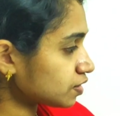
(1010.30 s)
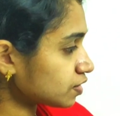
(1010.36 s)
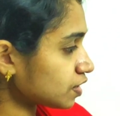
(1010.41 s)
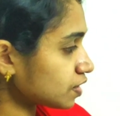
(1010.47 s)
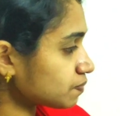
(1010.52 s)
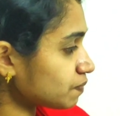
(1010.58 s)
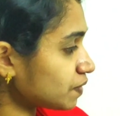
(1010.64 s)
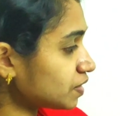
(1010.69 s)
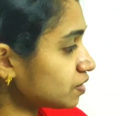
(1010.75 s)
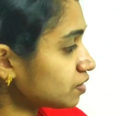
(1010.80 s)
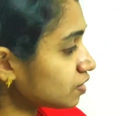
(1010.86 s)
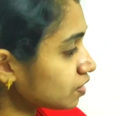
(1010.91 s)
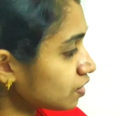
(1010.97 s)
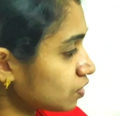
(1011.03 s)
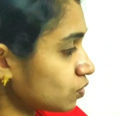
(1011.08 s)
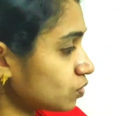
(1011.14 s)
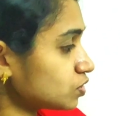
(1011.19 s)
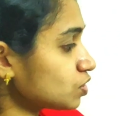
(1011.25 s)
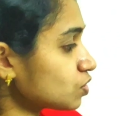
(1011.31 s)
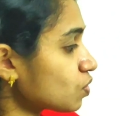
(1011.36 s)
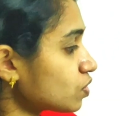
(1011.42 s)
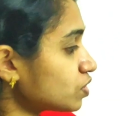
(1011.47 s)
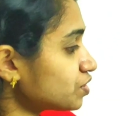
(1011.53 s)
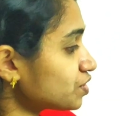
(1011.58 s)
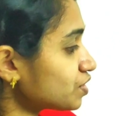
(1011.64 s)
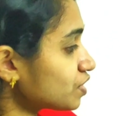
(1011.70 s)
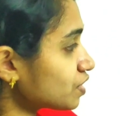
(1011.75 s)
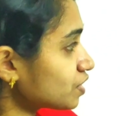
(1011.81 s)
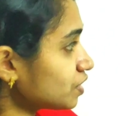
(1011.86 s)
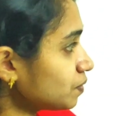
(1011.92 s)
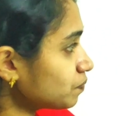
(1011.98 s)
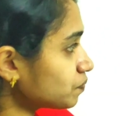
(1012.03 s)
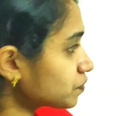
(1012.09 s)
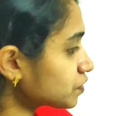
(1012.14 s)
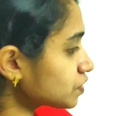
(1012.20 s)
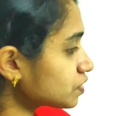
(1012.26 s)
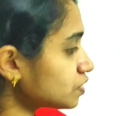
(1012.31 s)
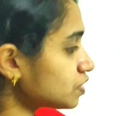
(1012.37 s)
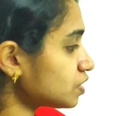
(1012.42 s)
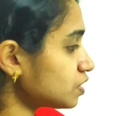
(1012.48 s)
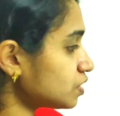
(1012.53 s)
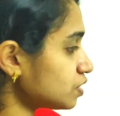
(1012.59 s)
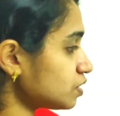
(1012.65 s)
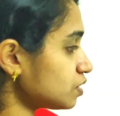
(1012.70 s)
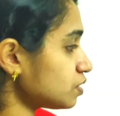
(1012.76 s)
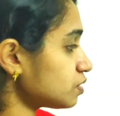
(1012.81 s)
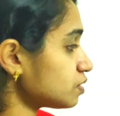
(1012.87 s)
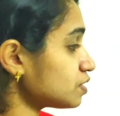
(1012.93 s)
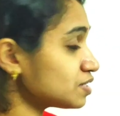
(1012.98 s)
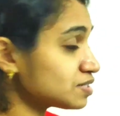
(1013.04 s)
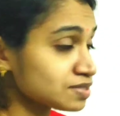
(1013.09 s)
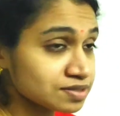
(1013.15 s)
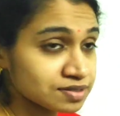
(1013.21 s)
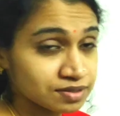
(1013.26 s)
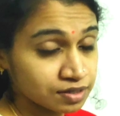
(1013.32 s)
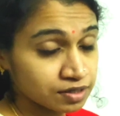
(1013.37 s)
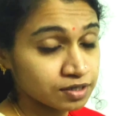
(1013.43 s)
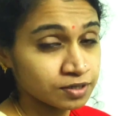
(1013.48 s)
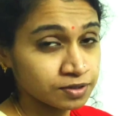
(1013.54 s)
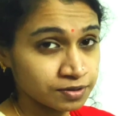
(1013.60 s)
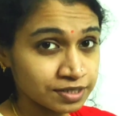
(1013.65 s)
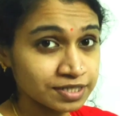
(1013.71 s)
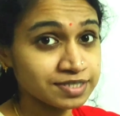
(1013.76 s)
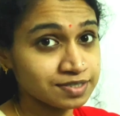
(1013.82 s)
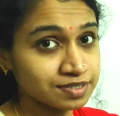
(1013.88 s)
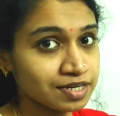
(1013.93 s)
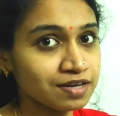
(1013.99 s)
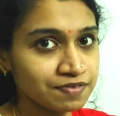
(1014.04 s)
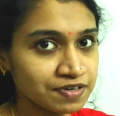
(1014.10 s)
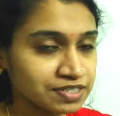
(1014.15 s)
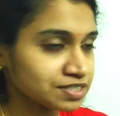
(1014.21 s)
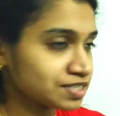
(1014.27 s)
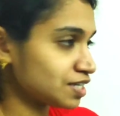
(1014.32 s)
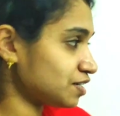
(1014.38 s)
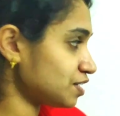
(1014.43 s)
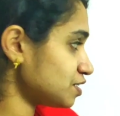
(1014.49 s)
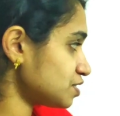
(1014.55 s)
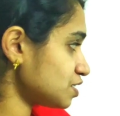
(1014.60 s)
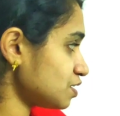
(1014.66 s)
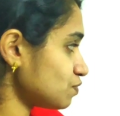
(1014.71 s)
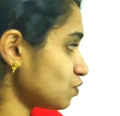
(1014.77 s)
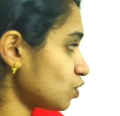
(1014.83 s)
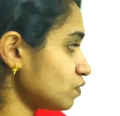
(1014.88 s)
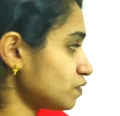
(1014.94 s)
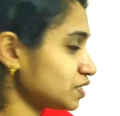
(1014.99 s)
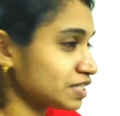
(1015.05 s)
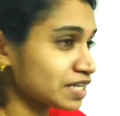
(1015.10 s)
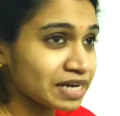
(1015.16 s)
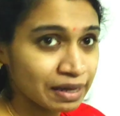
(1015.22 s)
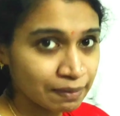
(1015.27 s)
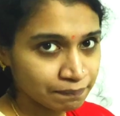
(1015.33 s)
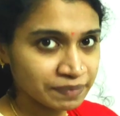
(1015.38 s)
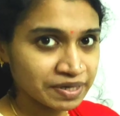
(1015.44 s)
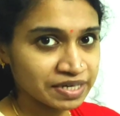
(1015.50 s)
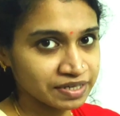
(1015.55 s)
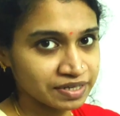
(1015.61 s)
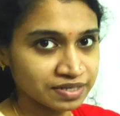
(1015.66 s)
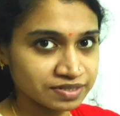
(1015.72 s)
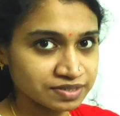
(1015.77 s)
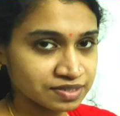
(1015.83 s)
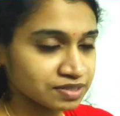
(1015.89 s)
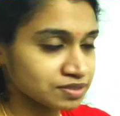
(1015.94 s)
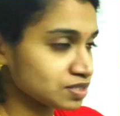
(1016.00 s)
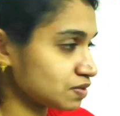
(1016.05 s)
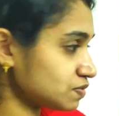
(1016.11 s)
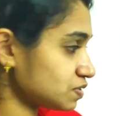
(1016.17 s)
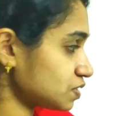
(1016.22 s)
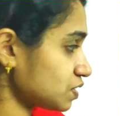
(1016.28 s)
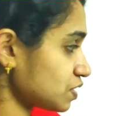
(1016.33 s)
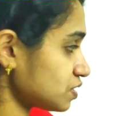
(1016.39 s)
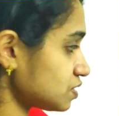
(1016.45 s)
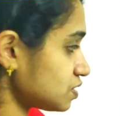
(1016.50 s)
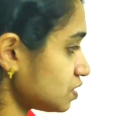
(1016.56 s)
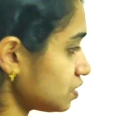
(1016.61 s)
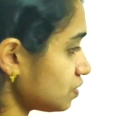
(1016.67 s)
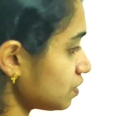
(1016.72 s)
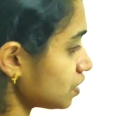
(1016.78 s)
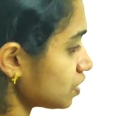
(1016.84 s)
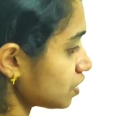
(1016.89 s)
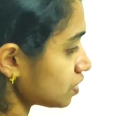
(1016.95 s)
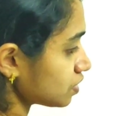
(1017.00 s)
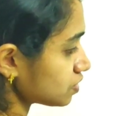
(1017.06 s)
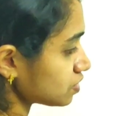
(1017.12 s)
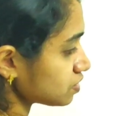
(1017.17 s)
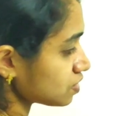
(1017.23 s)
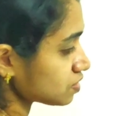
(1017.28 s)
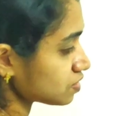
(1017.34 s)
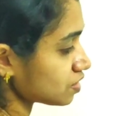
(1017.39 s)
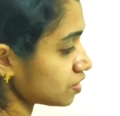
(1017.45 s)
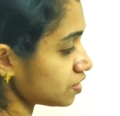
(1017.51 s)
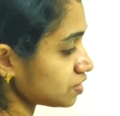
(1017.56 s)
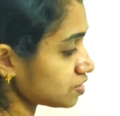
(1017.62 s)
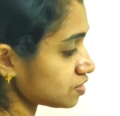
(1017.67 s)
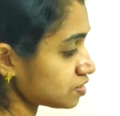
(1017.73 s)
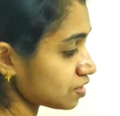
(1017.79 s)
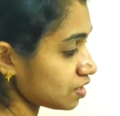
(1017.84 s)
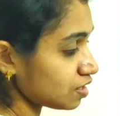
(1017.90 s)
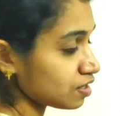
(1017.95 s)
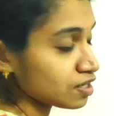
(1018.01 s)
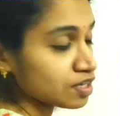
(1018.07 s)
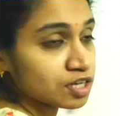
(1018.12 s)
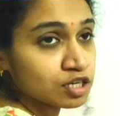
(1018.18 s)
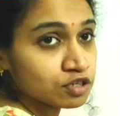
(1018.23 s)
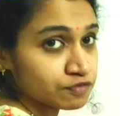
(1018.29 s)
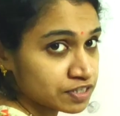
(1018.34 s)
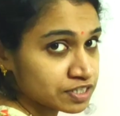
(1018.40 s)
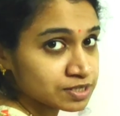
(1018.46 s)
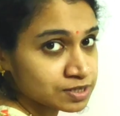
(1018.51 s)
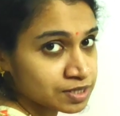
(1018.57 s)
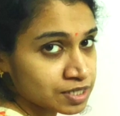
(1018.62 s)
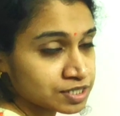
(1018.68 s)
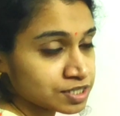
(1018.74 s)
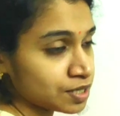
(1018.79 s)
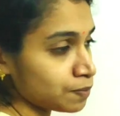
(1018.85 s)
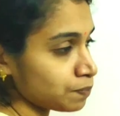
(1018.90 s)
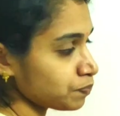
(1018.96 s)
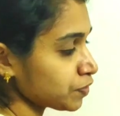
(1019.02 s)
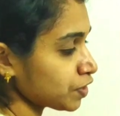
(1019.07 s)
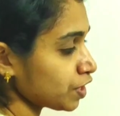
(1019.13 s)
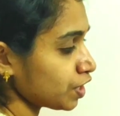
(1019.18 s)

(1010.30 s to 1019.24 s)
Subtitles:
But on the contrary, the distal wing tendons involving the lumbricals, as you can see, this is the distal wing tendon.